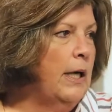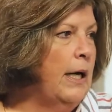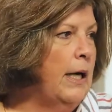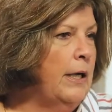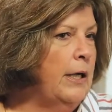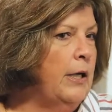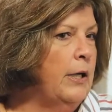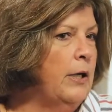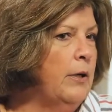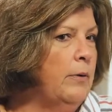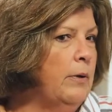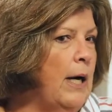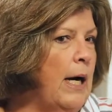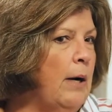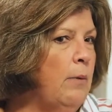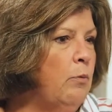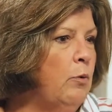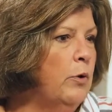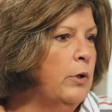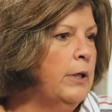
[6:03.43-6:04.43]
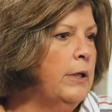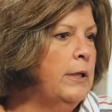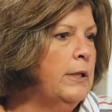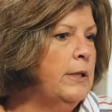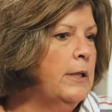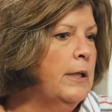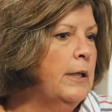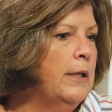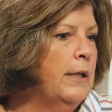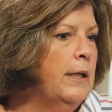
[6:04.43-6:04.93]
I, you know, I
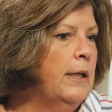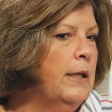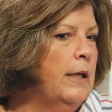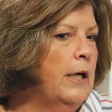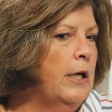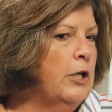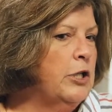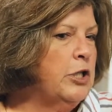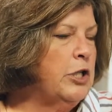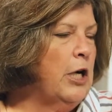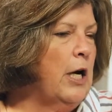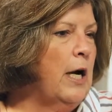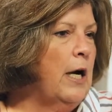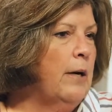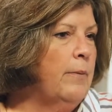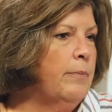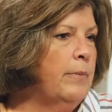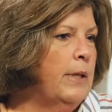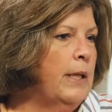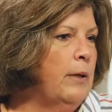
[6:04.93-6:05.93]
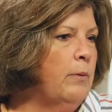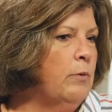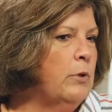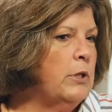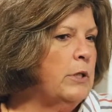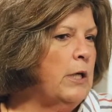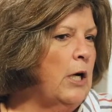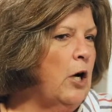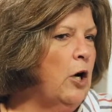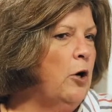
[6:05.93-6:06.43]
wanted a shop that
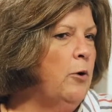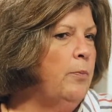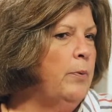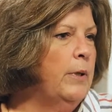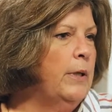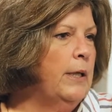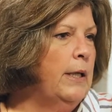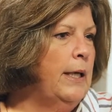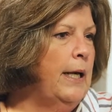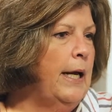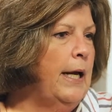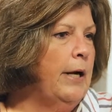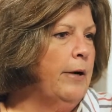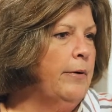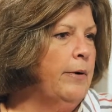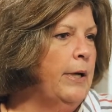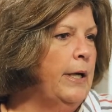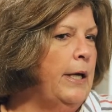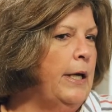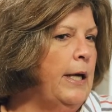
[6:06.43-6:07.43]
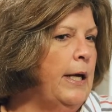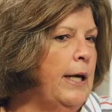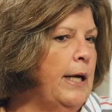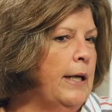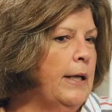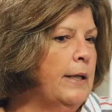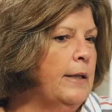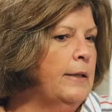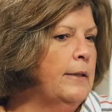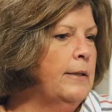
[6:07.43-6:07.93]
was open and airy,
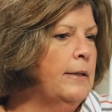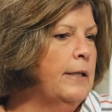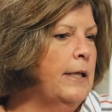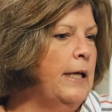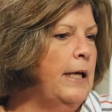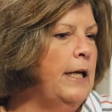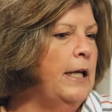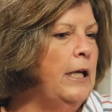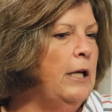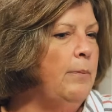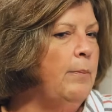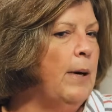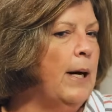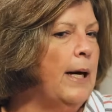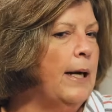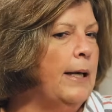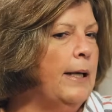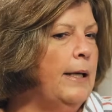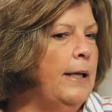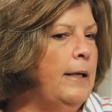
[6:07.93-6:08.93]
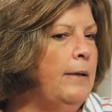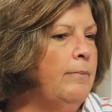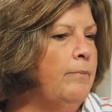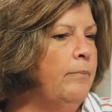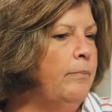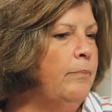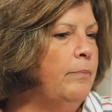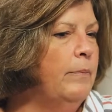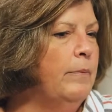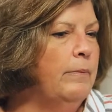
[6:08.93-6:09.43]
and anybody,
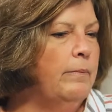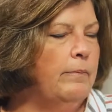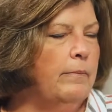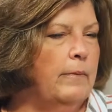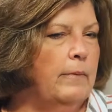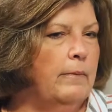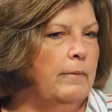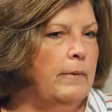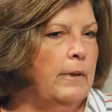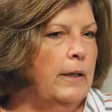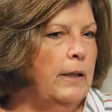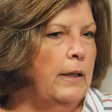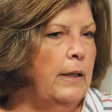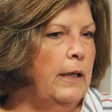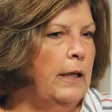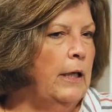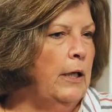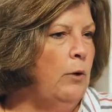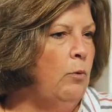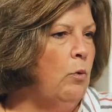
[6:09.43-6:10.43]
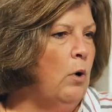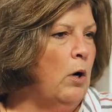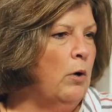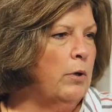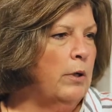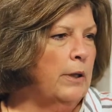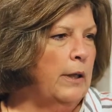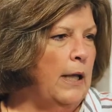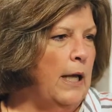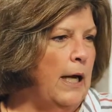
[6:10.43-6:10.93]
any
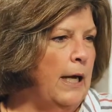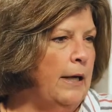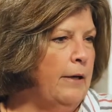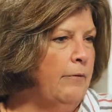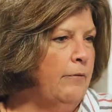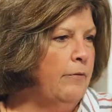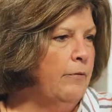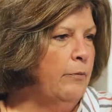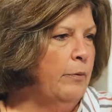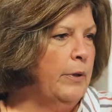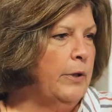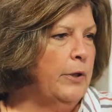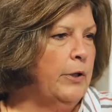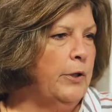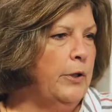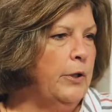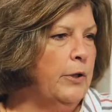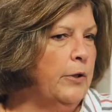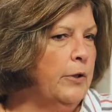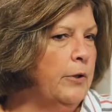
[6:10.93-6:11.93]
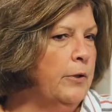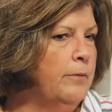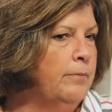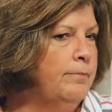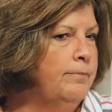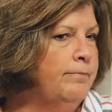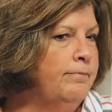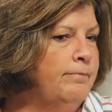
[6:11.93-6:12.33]
walk of life, whether you're,